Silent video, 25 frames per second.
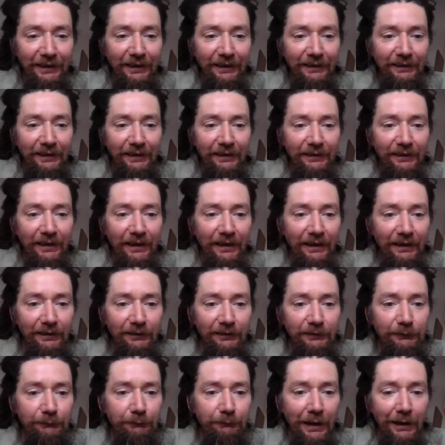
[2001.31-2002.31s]
and then
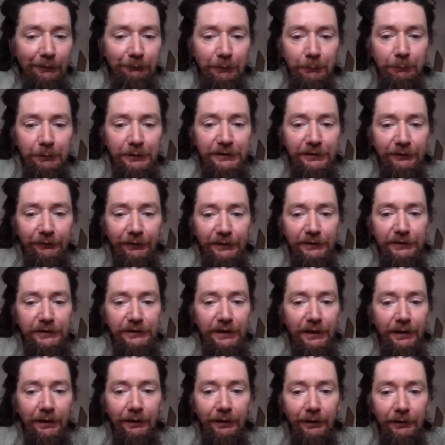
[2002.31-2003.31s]
I'll maybe screen
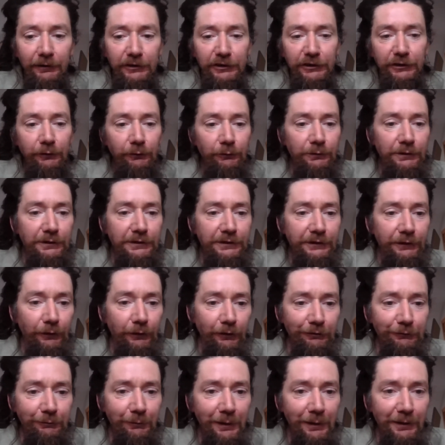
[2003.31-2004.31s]
share and show the
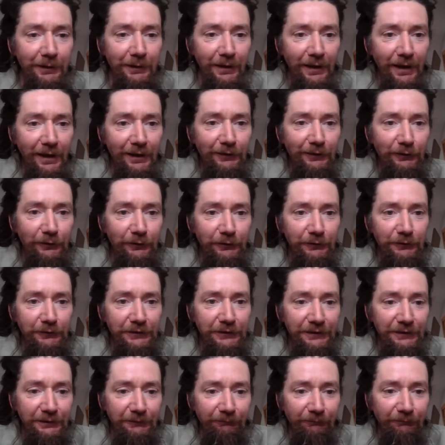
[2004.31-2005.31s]
software that I
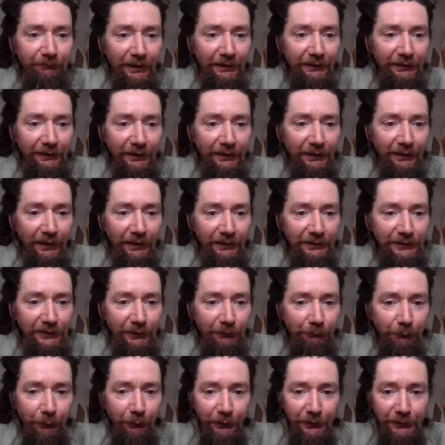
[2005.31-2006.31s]
use at
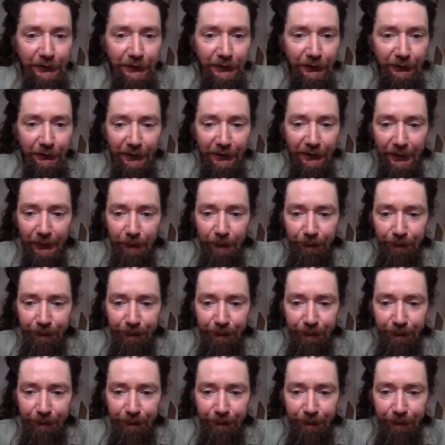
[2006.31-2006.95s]
some point during that.